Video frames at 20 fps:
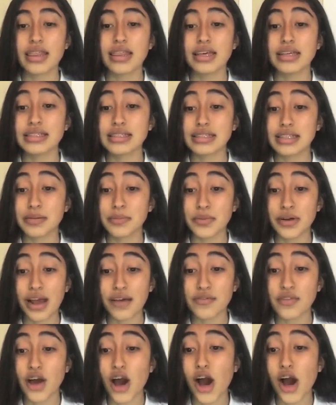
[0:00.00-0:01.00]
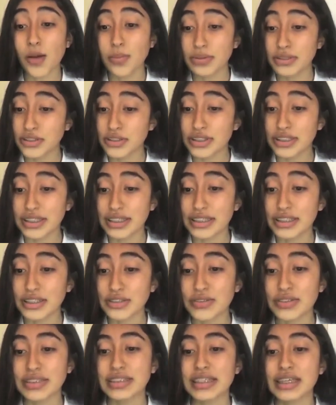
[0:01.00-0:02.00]
This summer, I have the opportunity
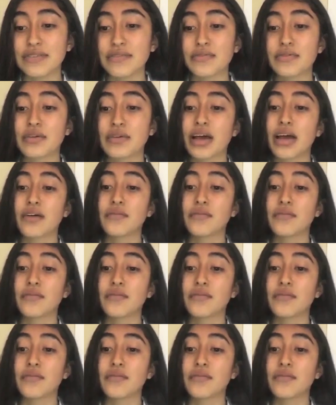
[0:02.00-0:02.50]
to receive